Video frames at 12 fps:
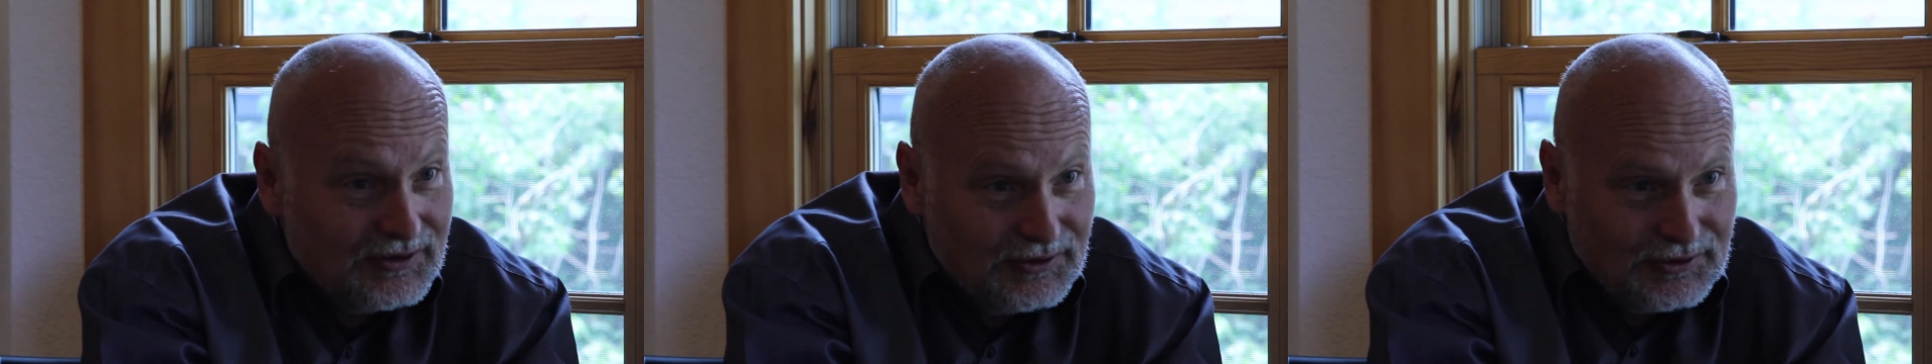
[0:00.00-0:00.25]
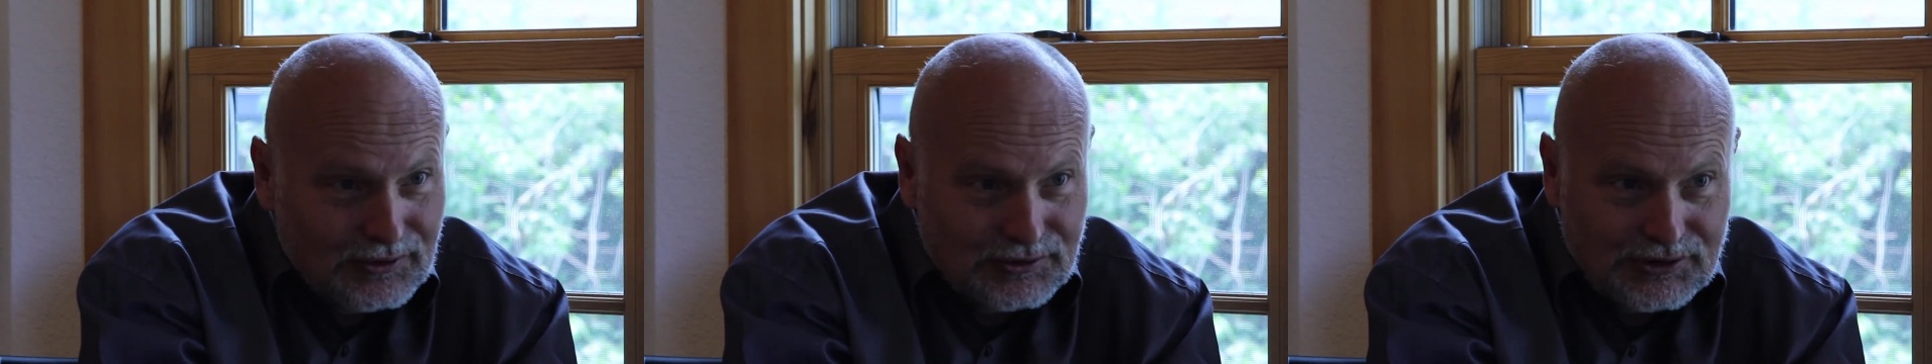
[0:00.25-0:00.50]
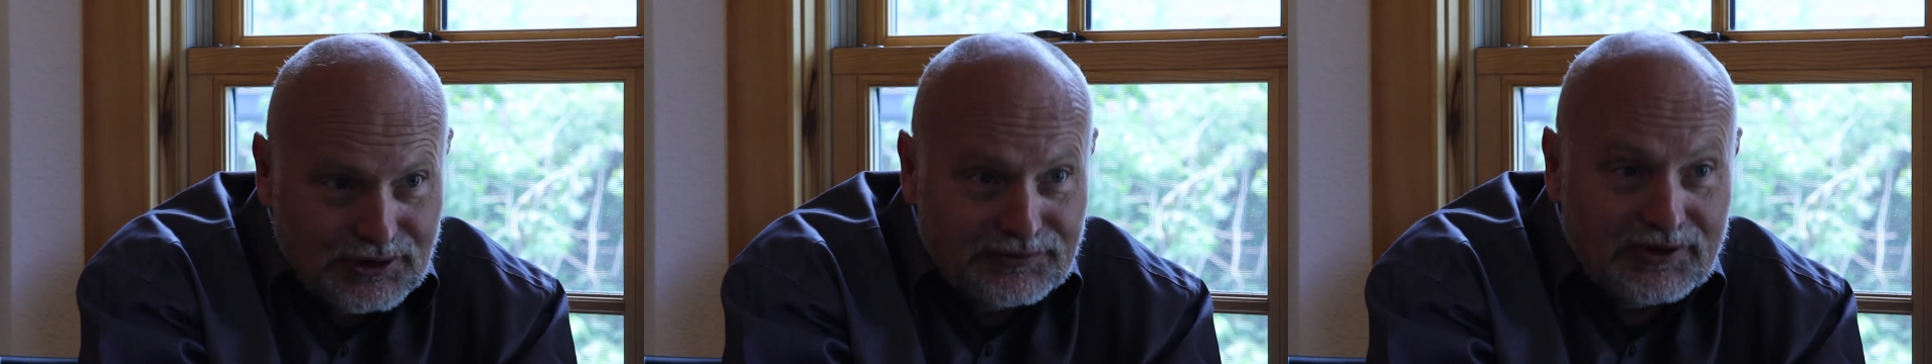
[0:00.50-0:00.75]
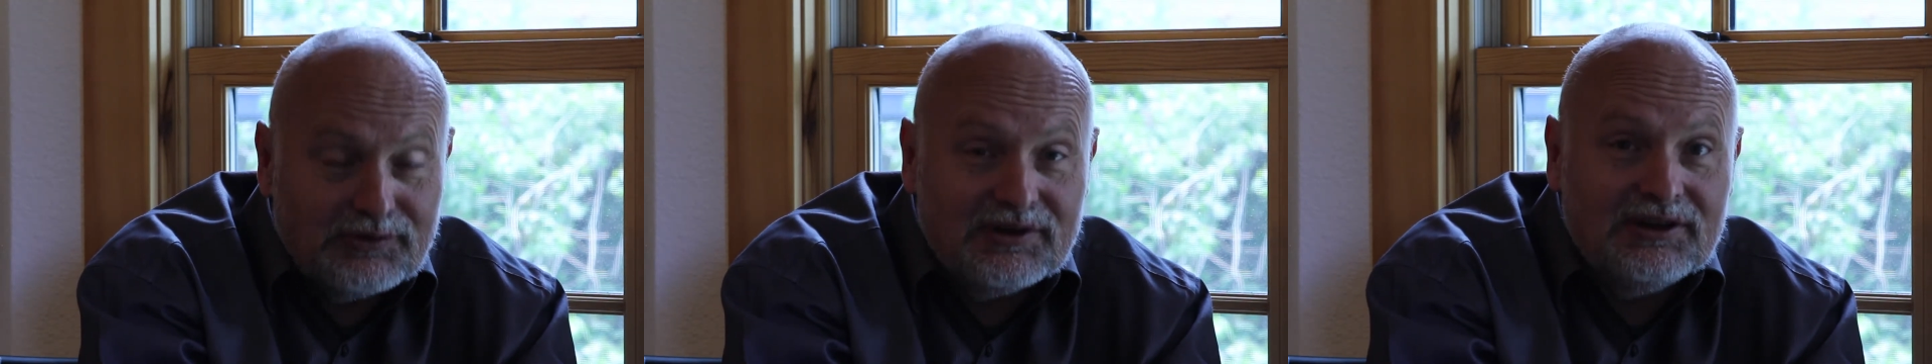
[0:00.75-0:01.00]
you don't
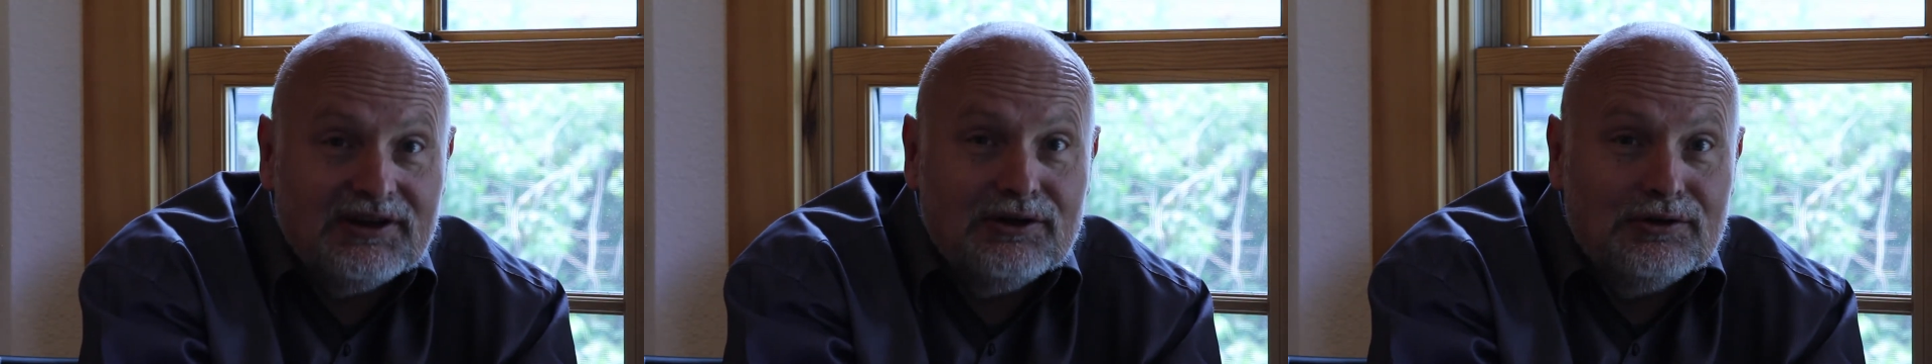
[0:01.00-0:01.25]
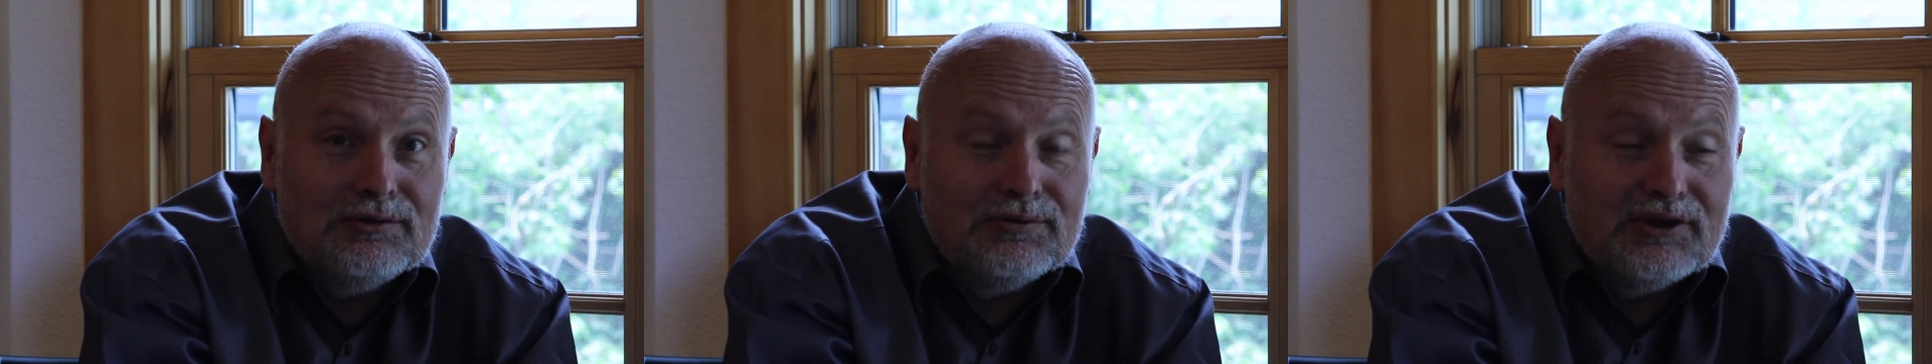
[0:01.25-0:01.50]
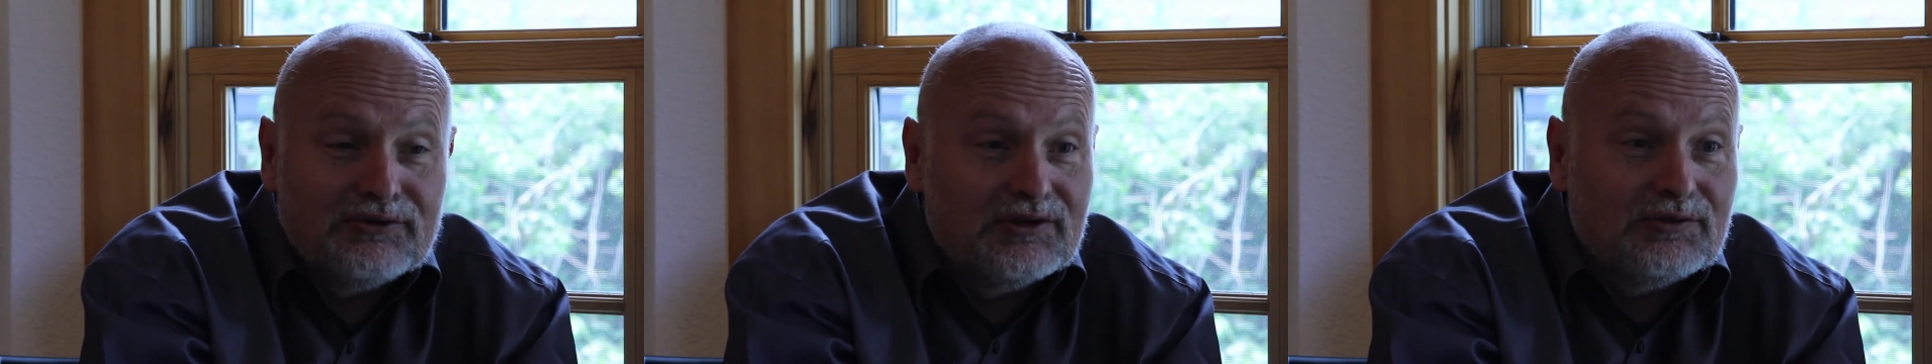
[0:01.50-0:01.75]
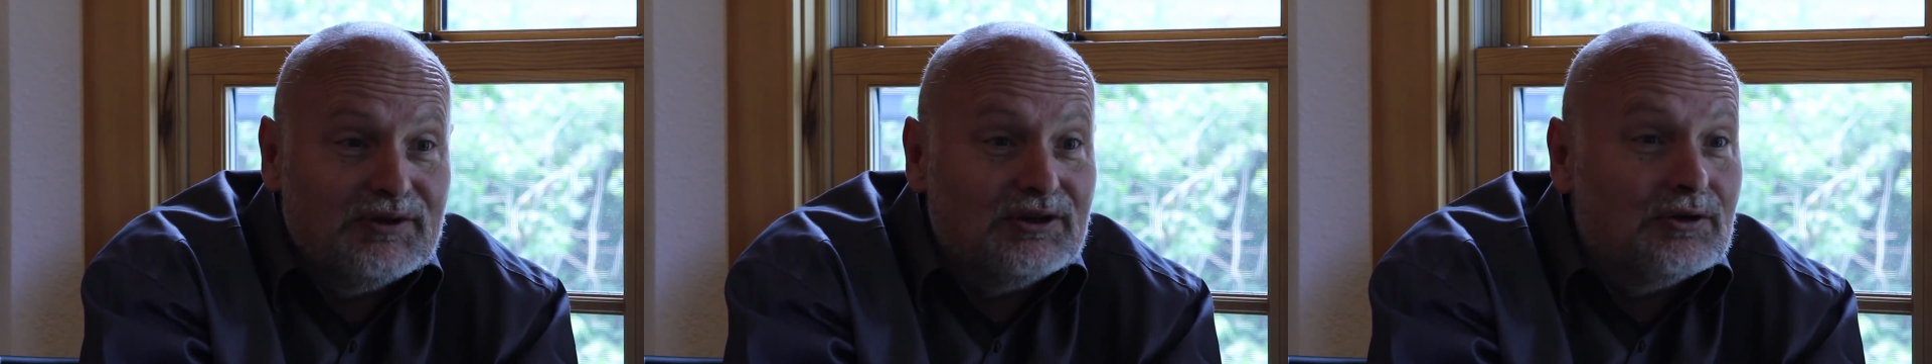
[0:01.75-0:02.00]
know whether
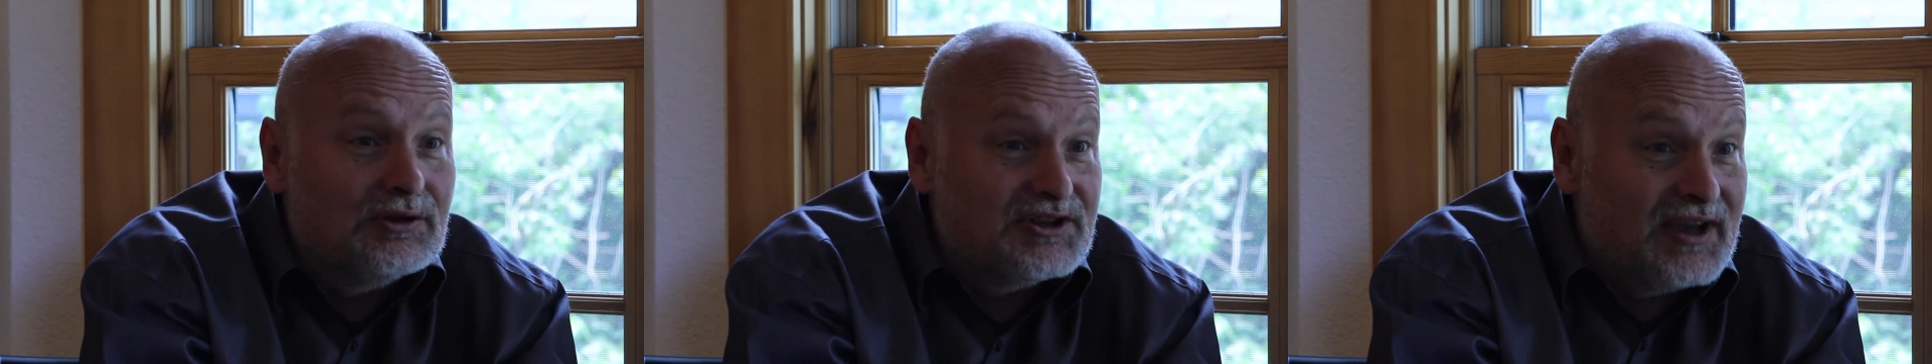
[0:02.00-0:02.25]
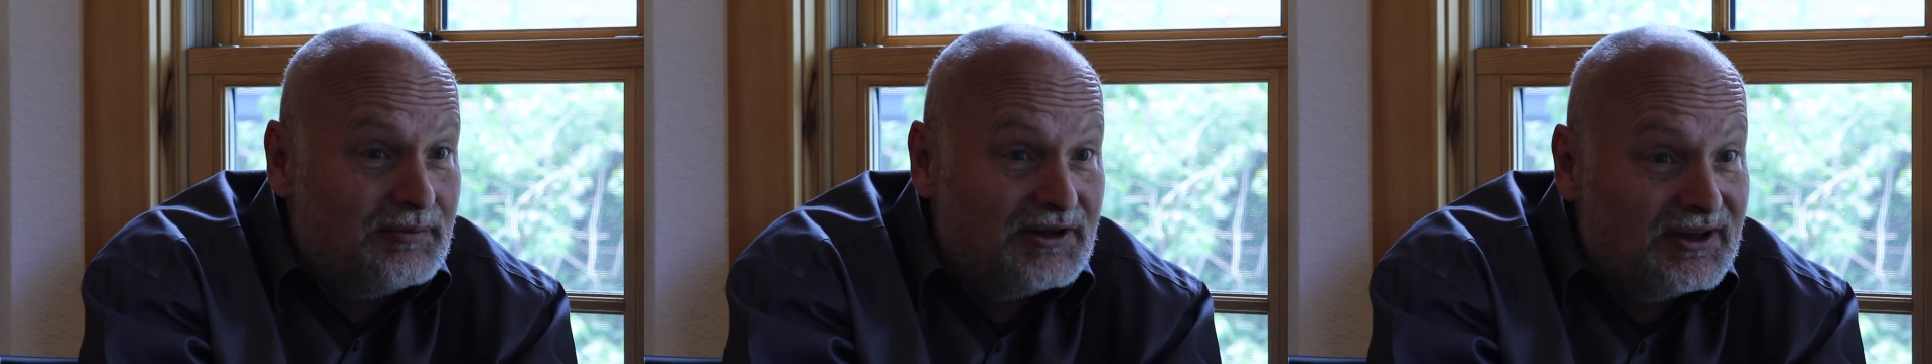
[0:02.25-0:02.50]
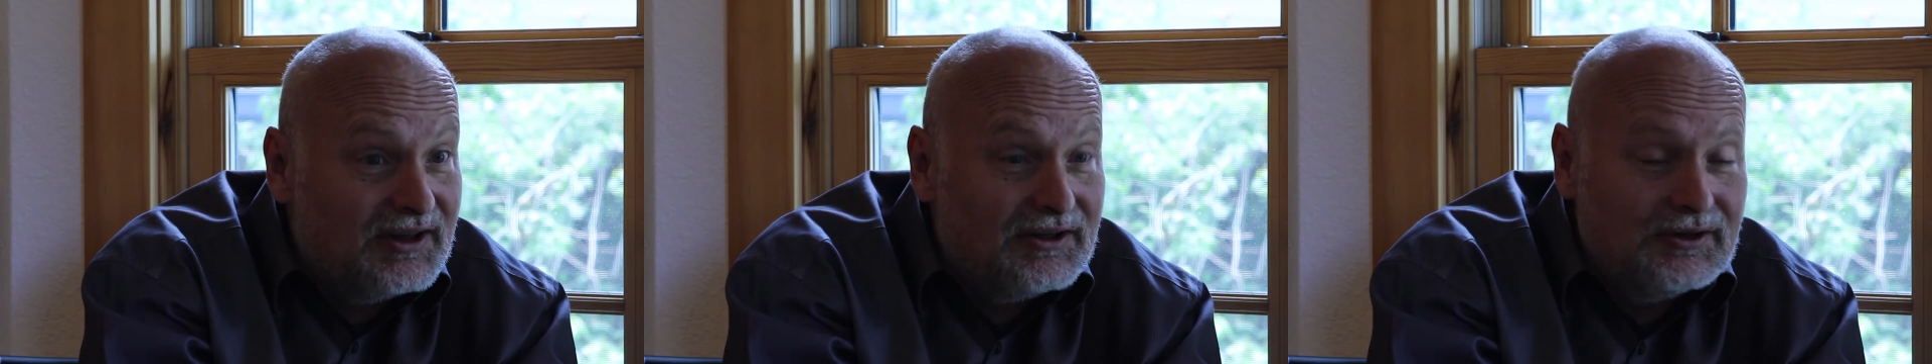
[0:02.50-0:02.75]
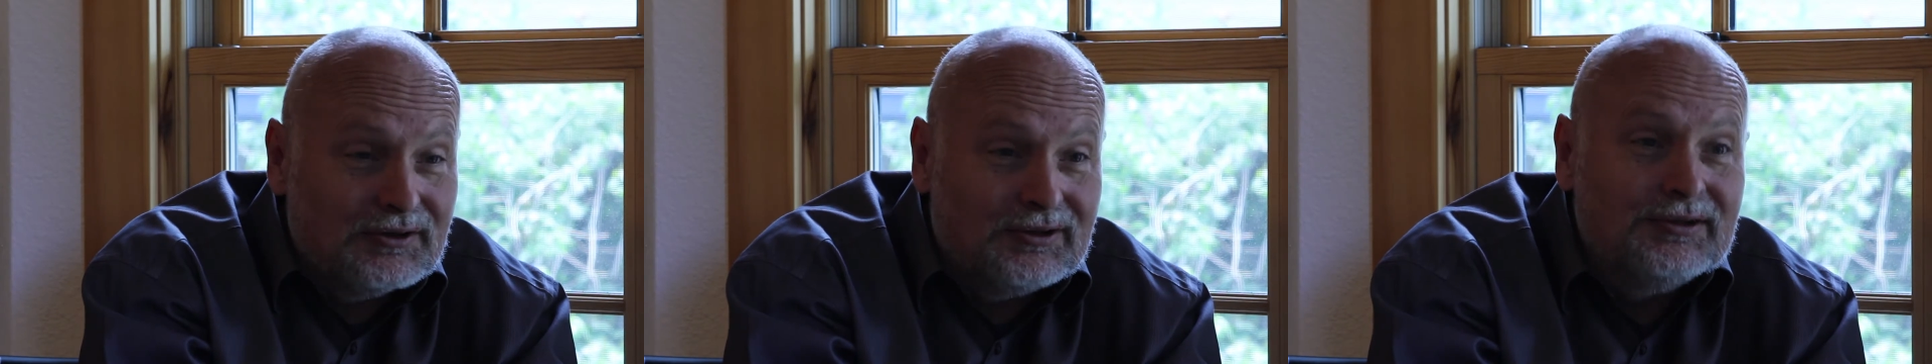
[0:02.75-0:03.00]
it's been
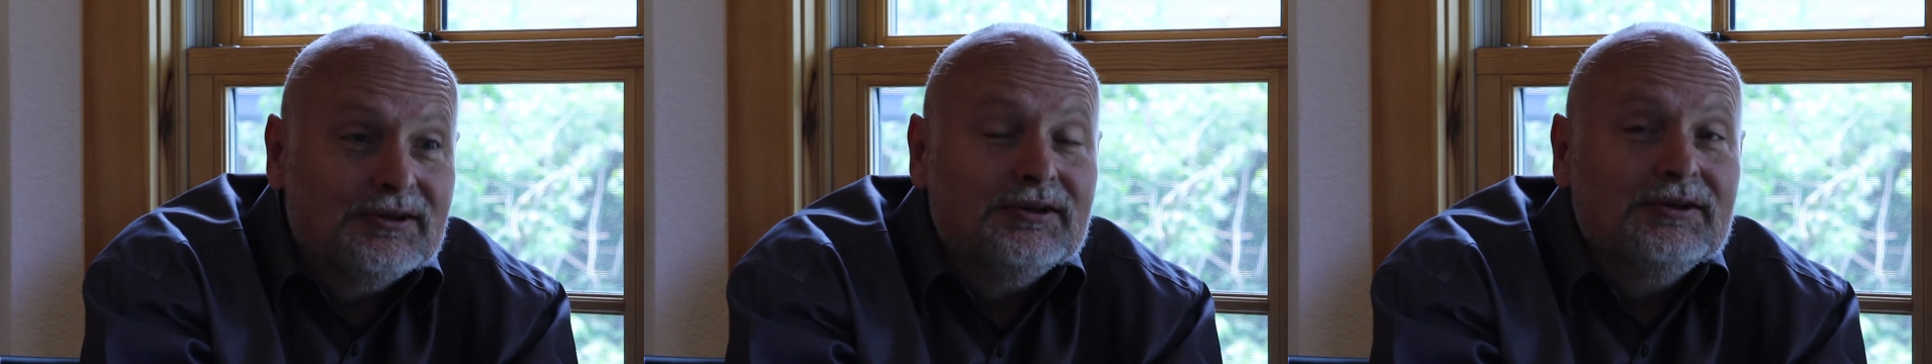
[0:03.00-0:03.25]
contaminated, or